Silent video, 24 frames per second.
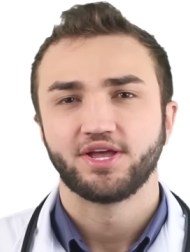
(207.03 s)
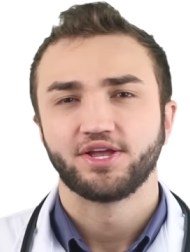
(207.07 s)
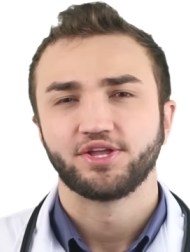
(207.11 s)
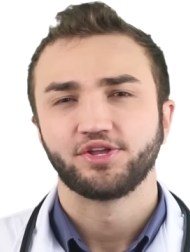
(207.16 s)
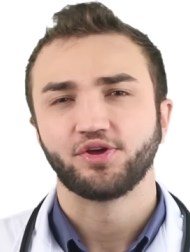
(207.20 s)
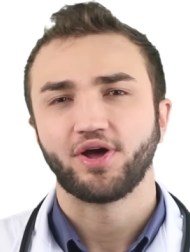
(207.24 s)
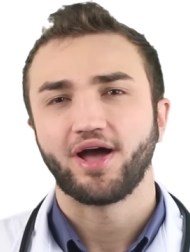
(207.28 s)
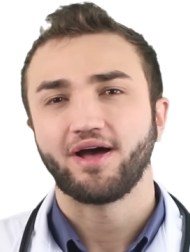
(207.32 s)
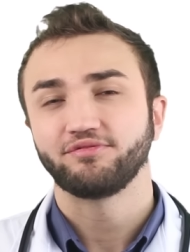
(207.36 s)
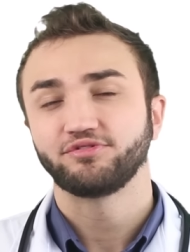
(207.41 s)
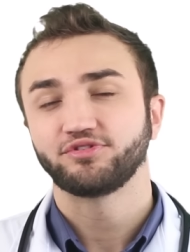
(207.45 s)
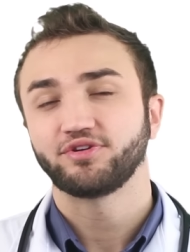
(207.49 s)
You
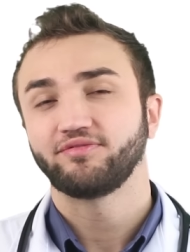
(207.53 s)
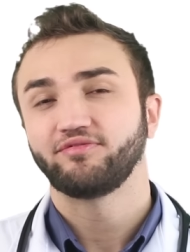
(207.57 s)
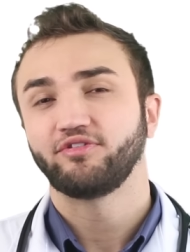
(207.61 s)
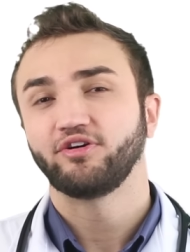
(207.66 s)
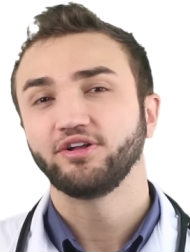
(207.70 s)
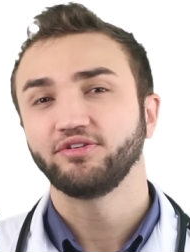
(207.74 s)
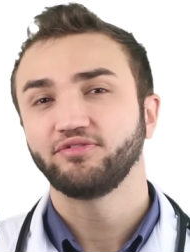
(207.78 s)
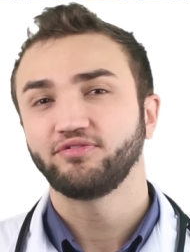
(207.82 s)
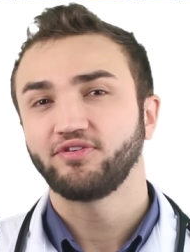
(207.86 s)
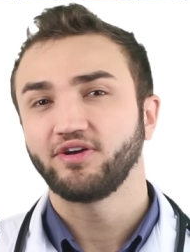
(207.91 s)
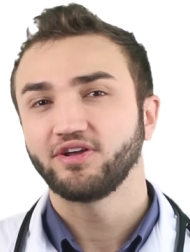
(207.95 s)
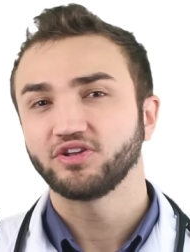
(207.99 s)
have to
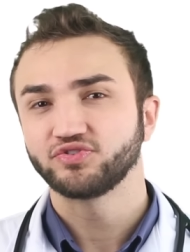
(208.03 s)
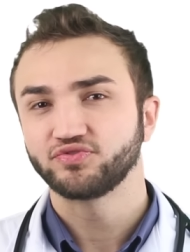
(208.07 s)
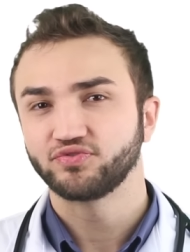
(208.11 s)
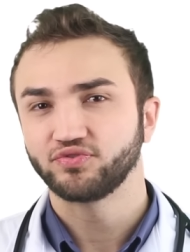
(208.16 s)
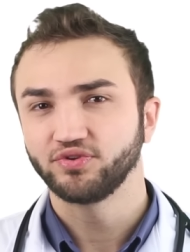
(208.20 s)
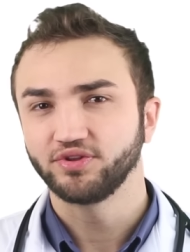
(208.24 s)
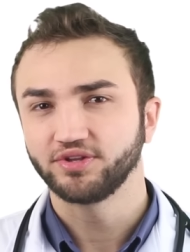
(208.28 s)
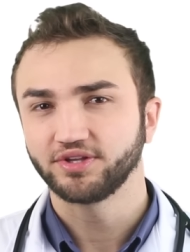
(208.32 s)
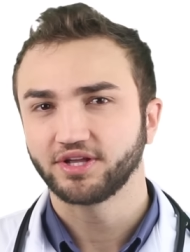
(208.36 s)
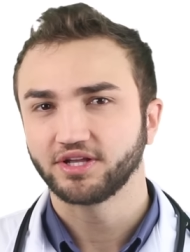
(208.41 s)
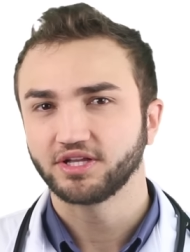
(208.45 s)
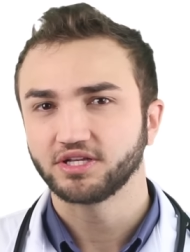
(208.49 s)
avoid fast
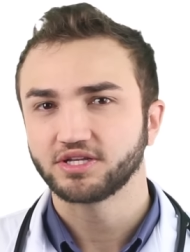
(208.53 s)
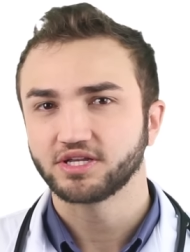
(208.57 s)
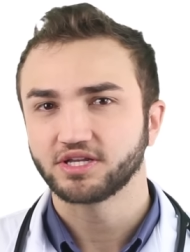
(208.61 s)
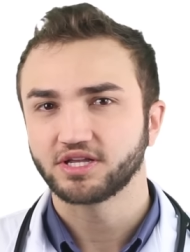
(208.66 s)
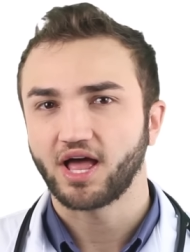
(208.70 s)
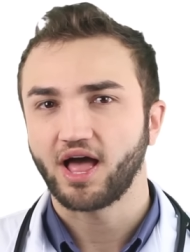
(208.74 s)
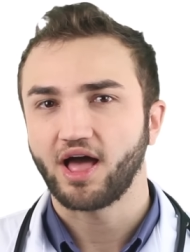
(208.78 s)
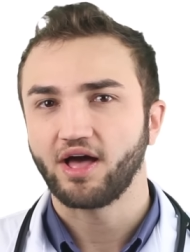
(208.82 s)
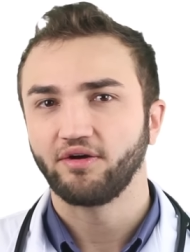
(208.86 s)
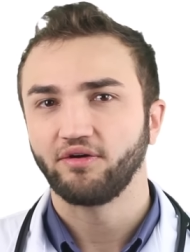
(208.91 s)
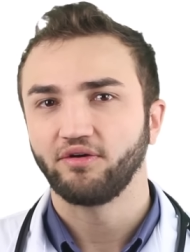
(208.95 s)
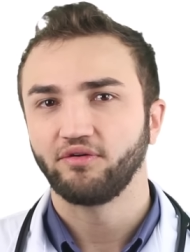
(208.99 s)
food, because
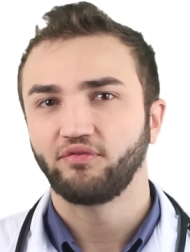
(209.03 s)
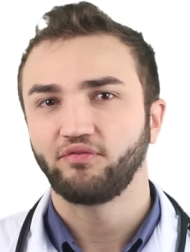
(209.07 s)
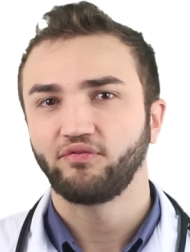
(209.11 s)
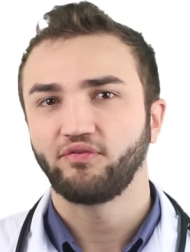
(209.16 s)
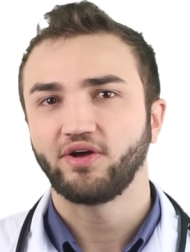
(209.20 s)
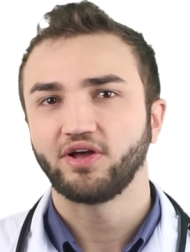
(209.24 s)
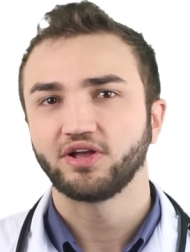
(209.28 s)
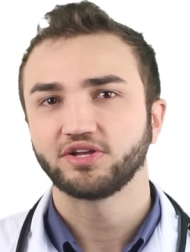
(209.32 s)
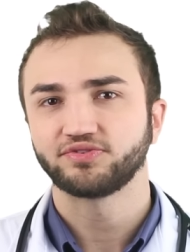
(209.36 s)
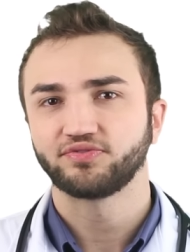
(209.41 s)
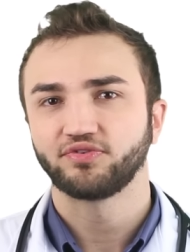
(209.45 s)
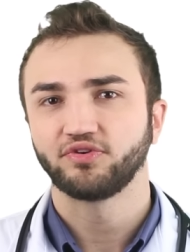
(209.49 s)

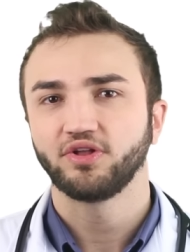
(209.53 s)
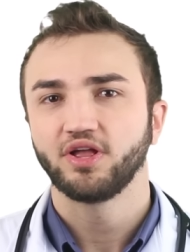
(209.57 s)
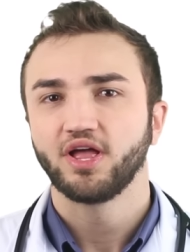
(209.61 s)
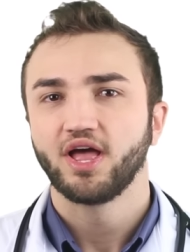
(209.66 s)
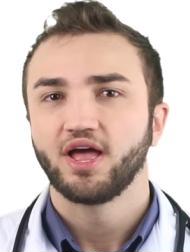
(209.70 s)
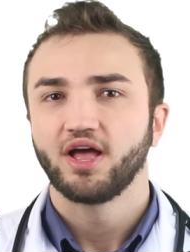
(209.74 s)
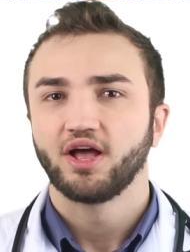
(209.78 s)
fast food